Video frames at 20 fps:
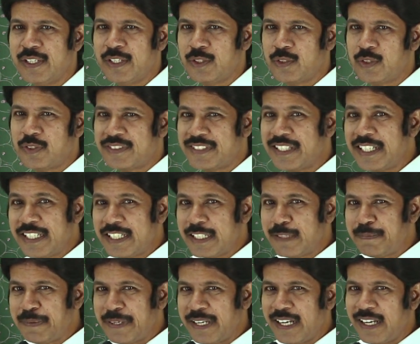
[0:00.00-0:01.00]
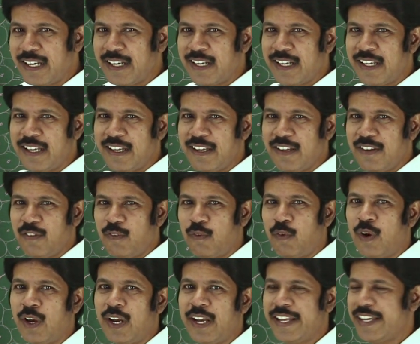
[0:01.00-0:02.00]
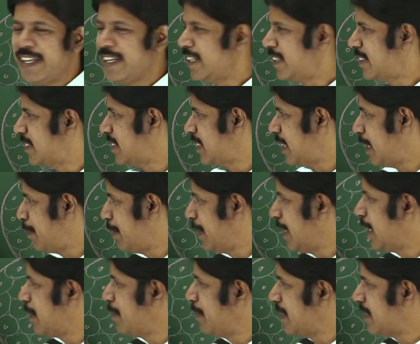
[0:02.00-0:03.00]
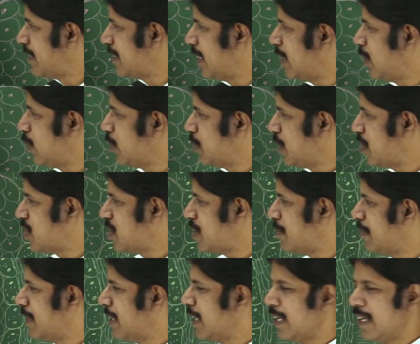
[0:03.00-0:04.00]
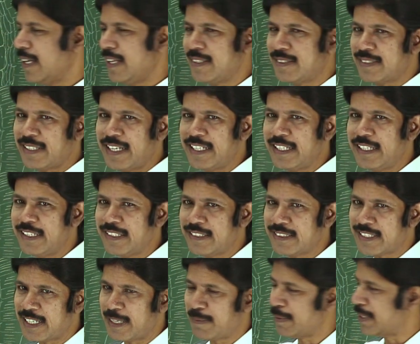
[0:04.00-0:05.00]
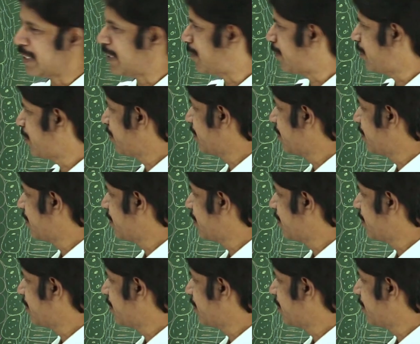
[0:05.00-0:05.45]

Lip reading: So centripetal wall layers, epidermis, endothecium, middle layers, and it is tapetum.